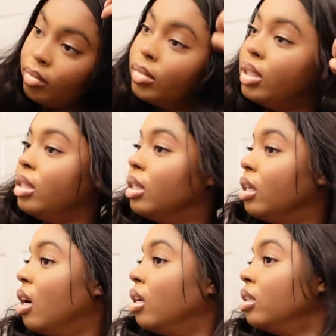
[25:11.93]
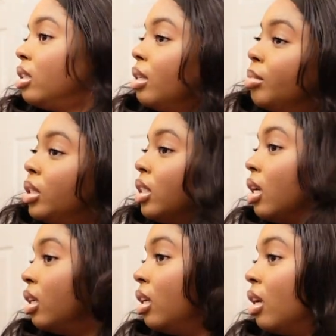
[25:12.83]
But yeah, y'all, this hair is
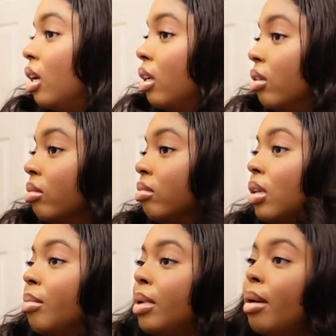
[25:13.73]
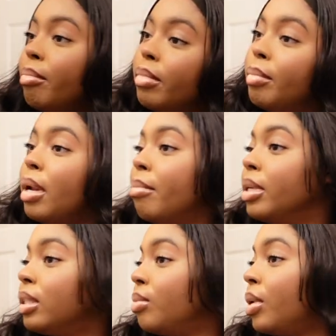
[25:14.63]
shedding and I don't, I'm not, I'm not
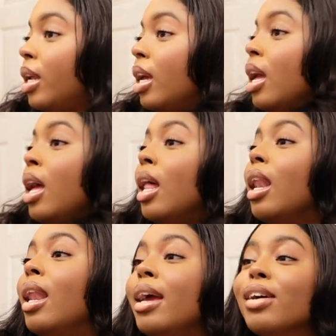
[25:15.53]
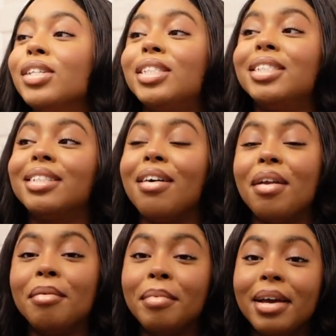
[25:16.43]
messing with it. Layers just
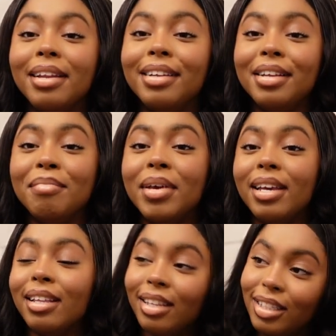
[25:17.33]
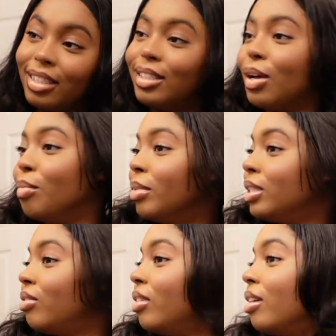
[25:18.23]
automatically make it look so
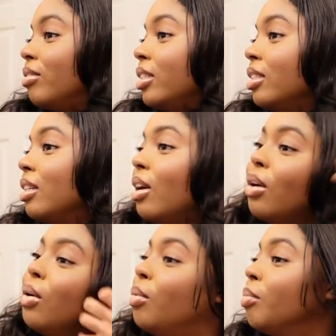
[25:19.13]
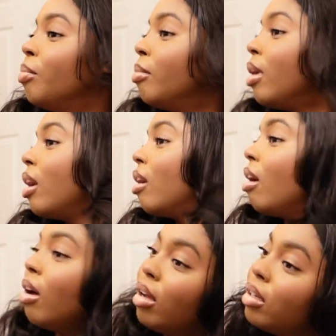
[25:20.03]
much fluffier. Oh my
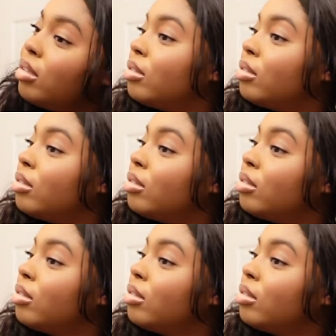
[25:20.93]
God.